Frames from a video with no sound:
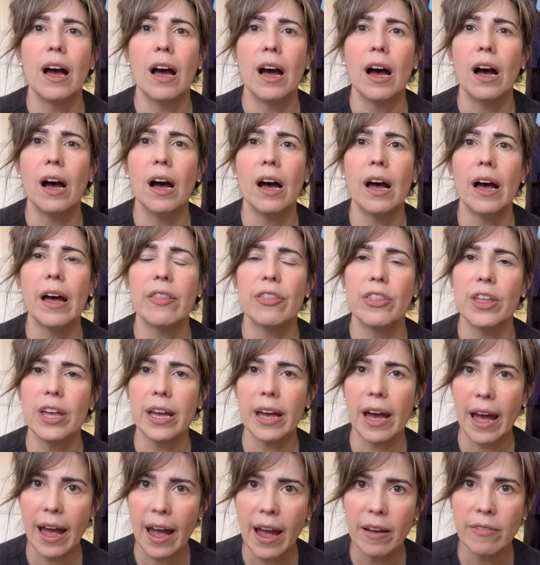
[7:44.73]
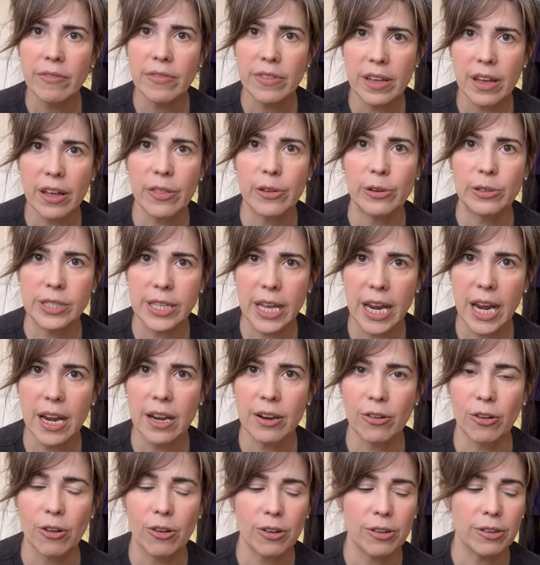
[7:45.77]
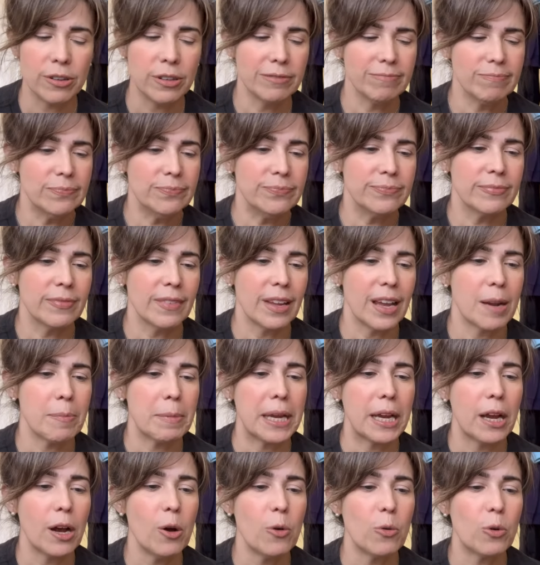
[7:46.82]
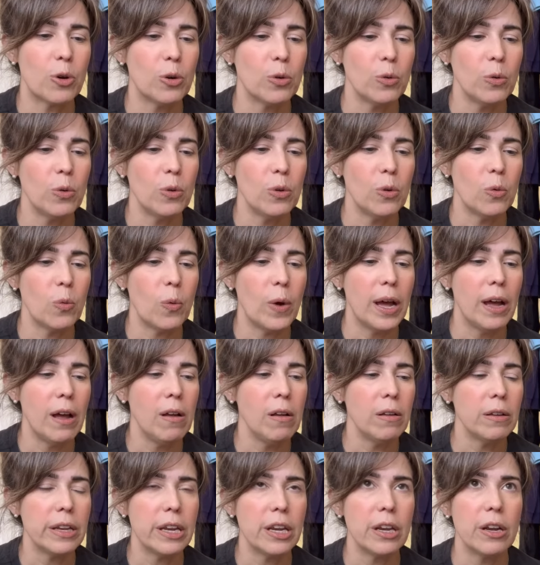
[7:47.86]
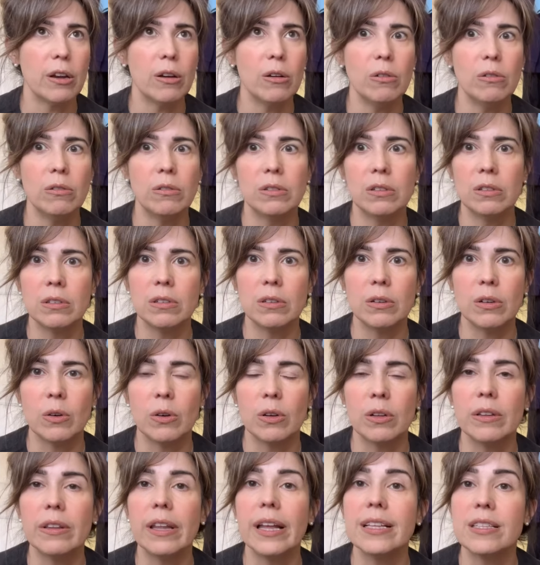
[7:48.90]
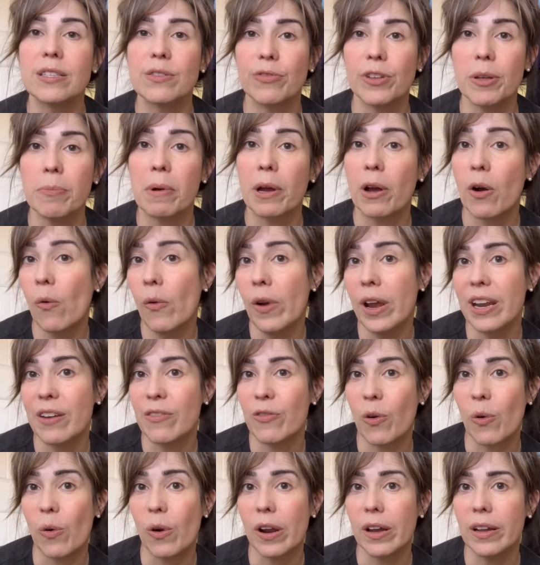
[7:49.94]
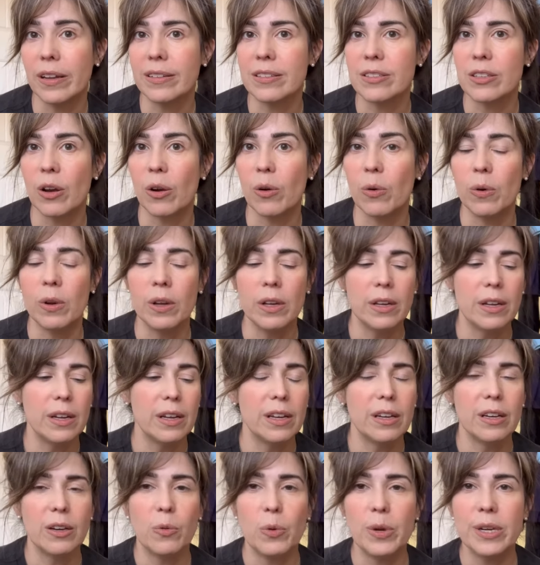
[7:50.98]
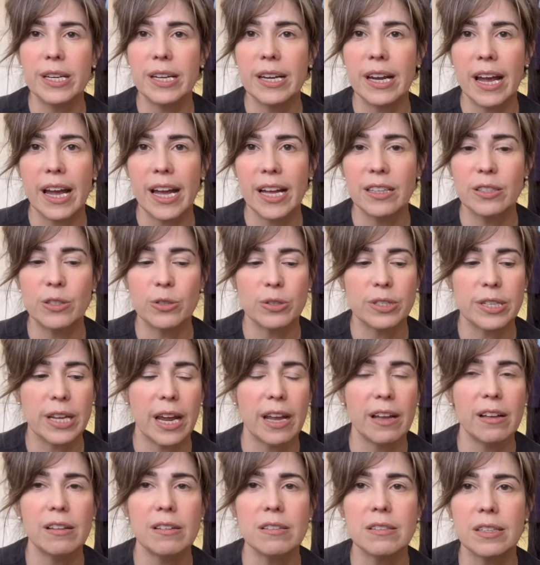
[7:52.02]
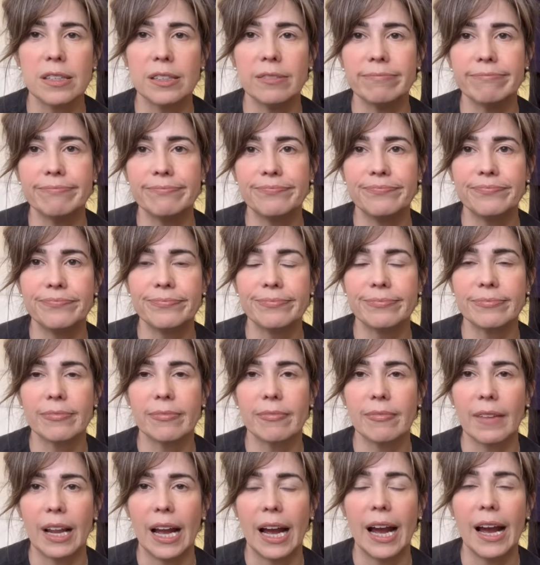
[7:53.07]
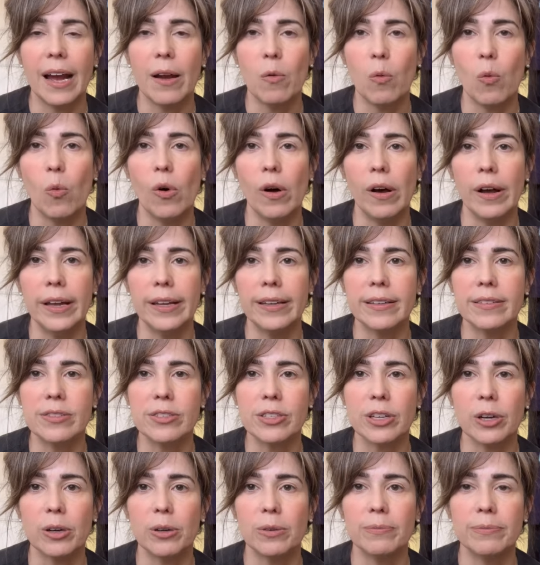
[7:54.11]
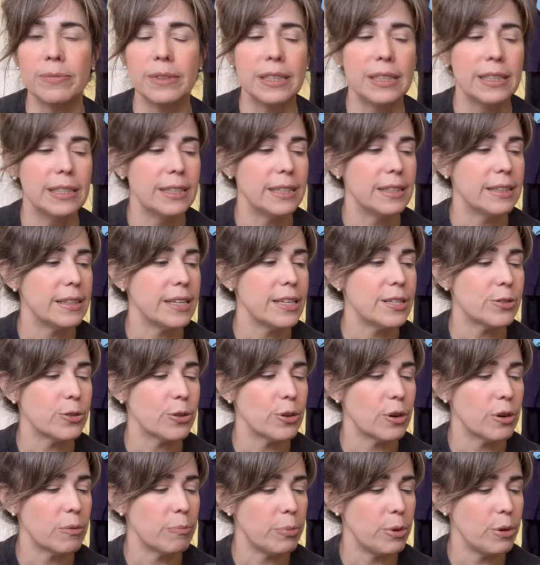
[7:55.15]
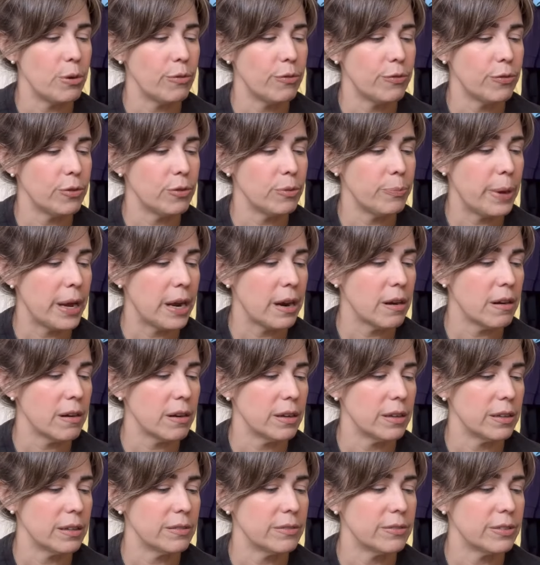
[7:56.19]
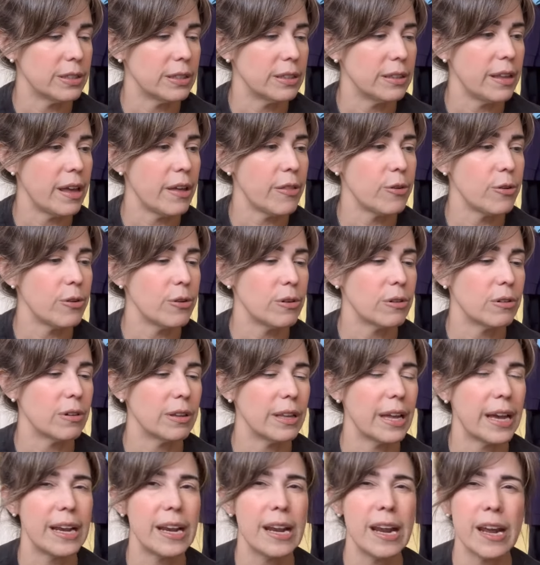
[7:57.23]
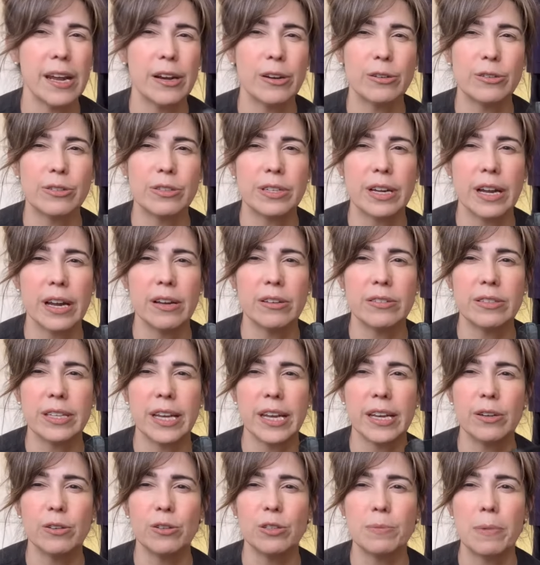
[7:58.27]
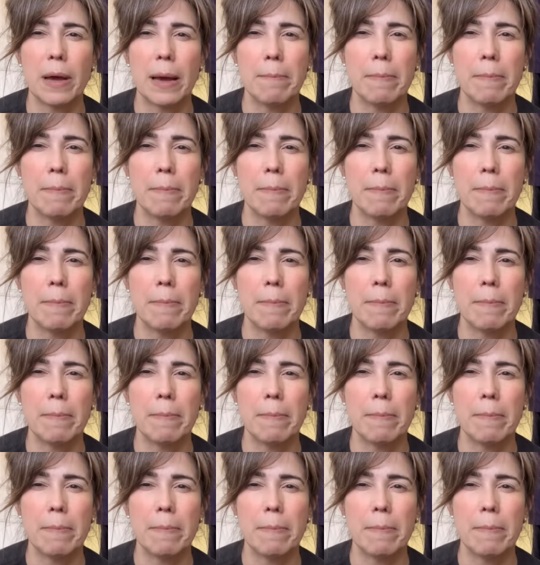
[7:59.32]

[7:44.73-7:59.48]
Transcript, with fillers: I think I have the other sandal. And I'm like, oh, cool. Well, you know, let's flip a coin for it. So we did a heads or tails, and I won. So these are a beautiful pair of leather gladiator style sandals by